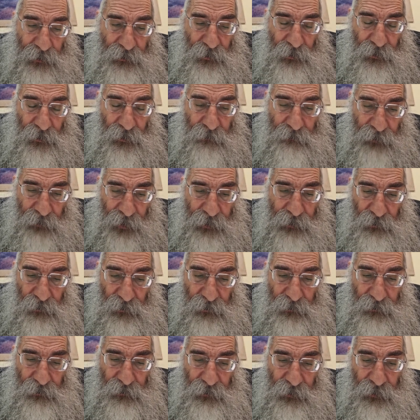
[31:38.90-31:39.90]

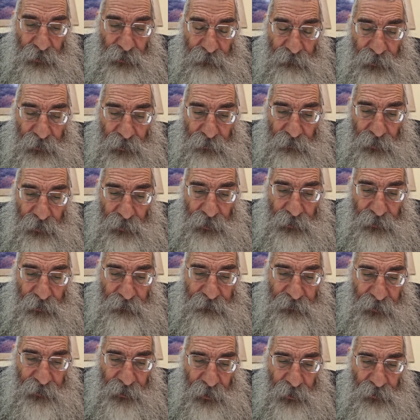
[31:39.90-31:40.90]
lamaylo. Even the
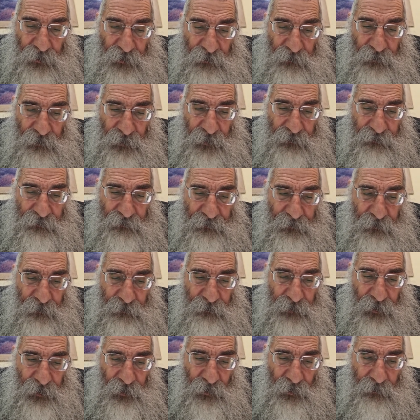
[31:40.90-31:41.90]
rectification
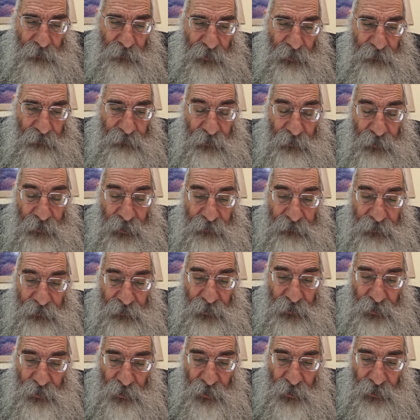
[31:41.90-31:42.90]
from below above hu bay
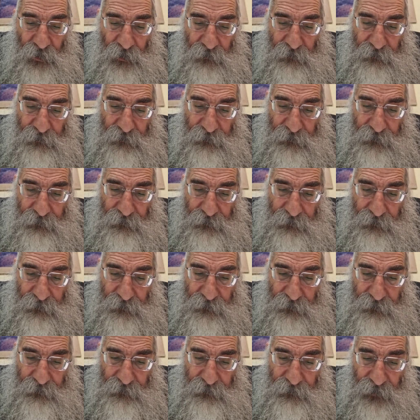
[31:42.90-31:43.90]
from the shalom.
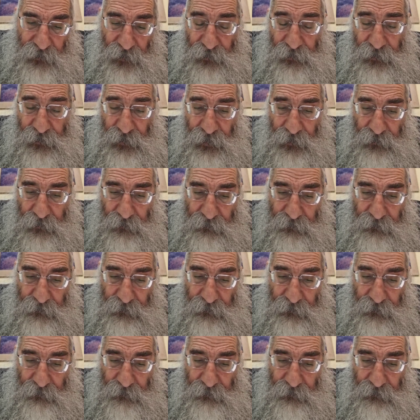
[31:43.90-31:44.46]
How's that?